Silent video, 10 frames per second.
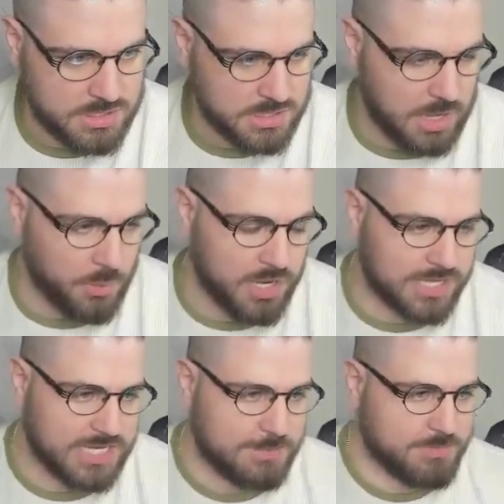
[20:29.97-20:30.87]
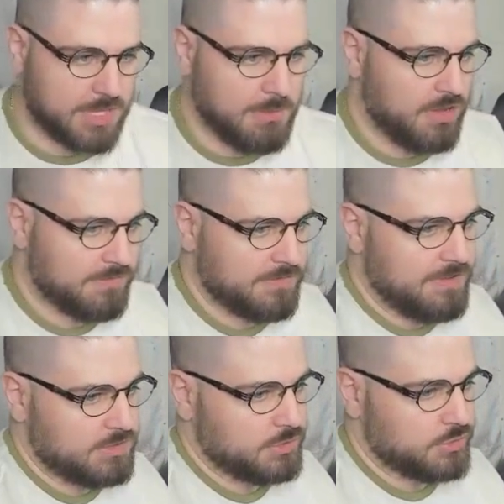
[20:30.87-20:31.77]
I want to keep them off of
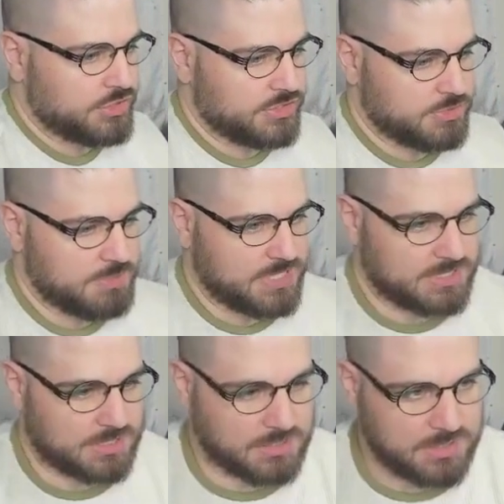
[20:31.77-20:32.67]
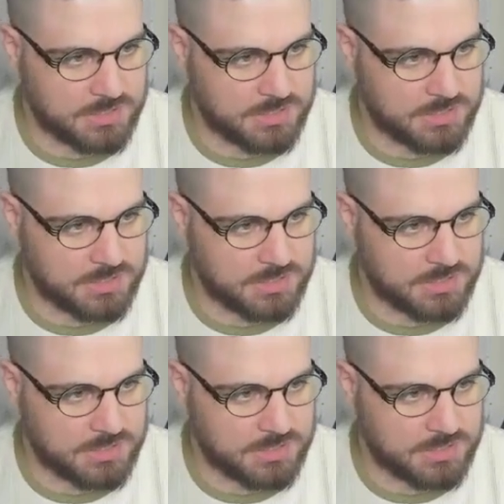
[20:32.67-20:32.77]
evolutions, basically.